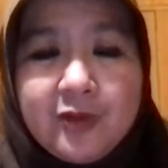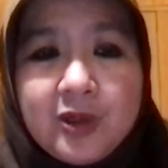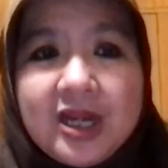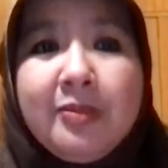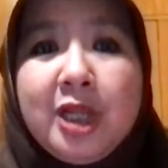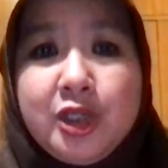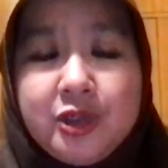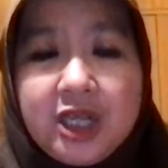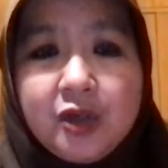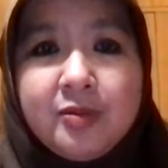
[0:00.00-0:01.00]
for
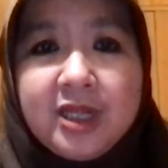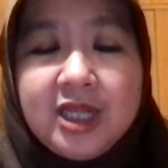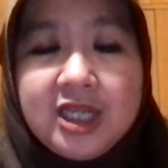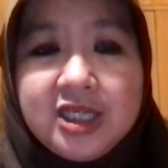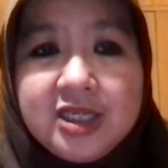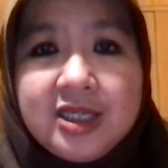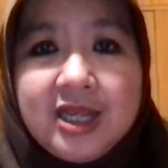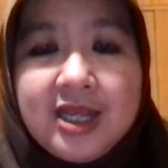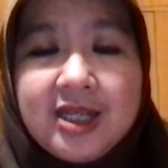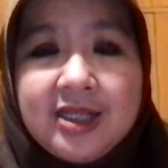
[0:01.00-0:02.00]
WHO
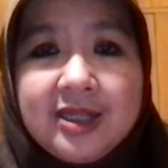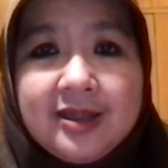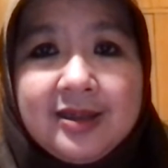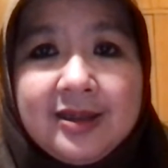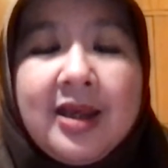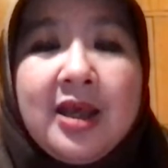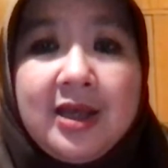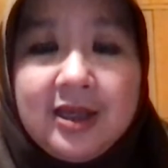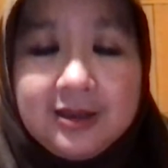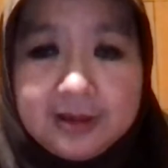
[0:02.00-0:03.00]
recommendation and
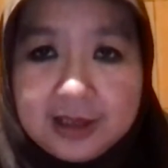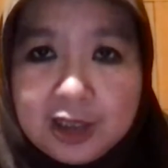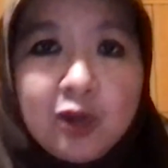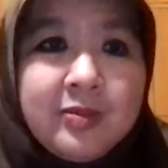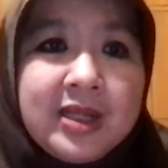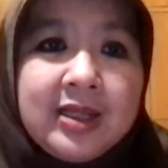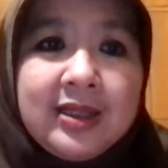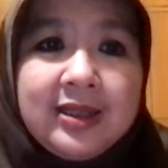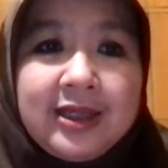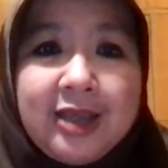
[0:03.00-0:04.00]

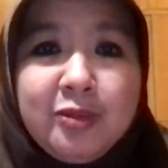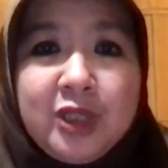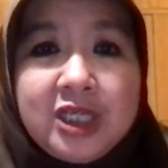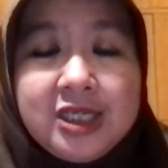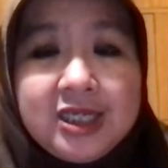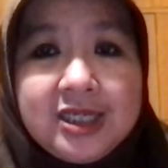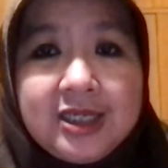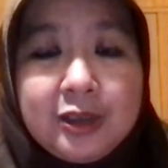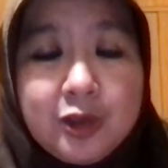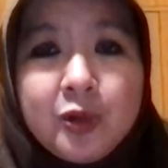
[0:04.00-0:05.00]
global
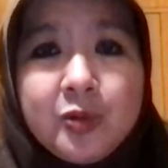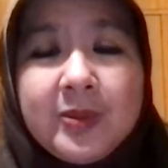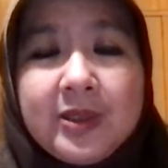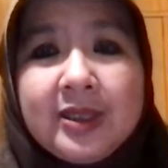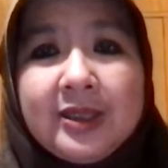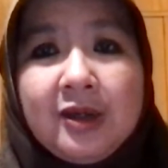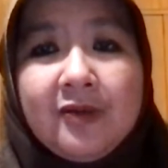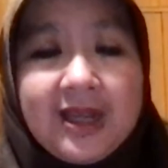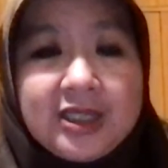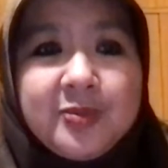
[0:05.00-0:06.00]
immunization group
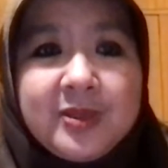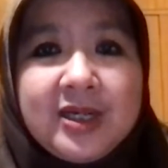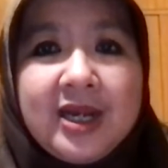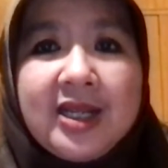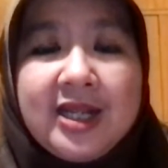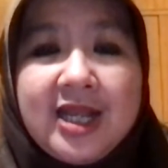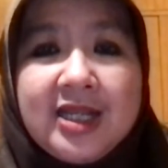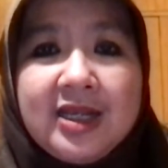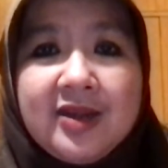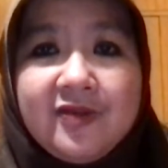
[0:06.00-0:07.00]
of experts. And
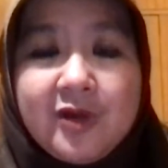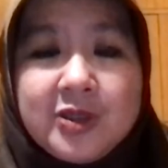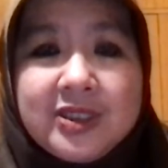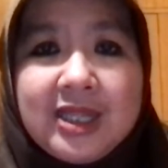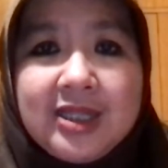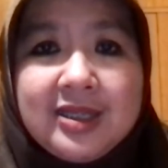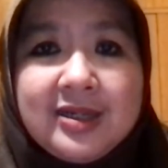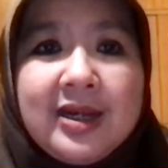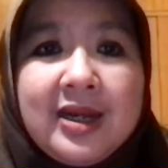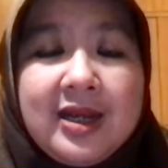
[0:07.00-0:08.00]
then, of course,
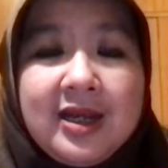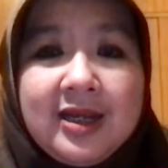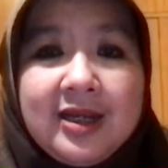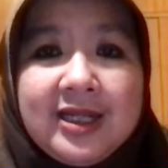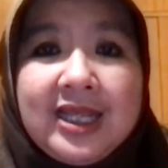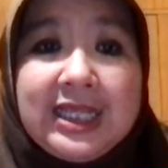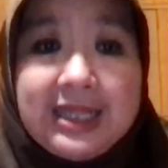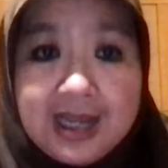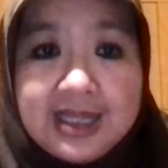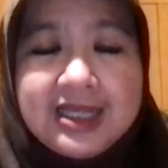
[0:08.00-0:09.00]
later the
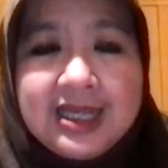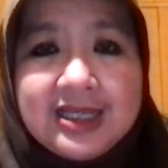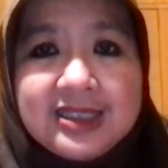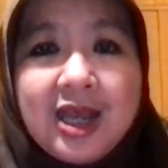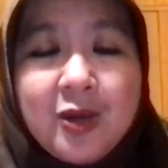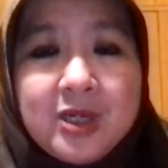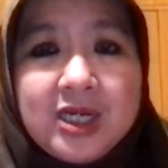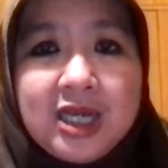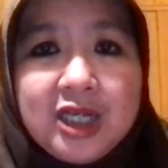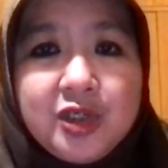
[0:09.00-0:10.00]
ITAGI as
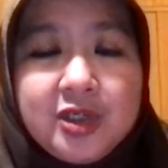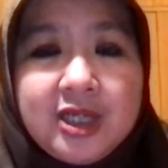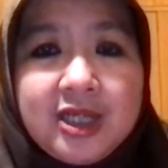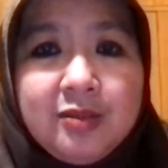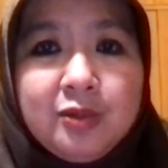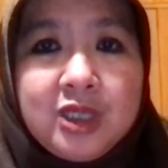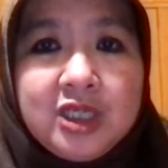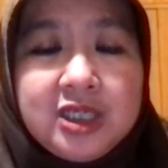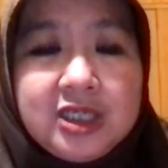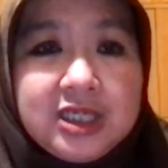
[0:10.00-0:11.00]
our national
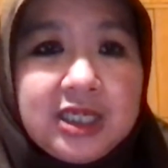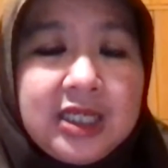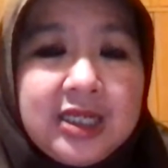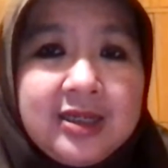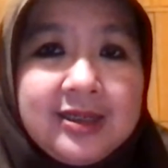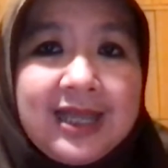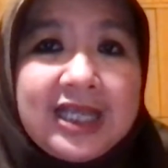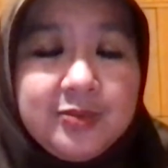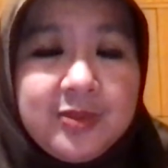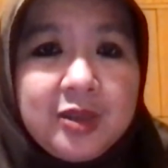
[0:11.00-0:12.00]
immunization
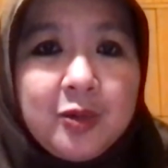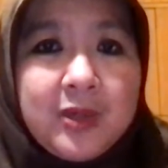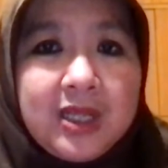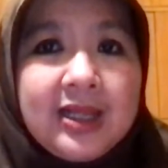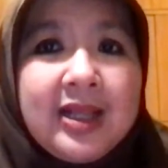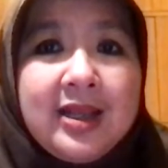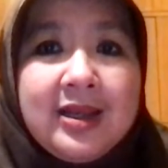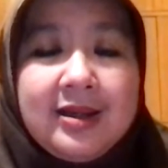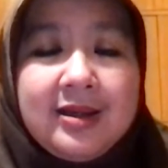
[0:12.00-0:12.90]
expert will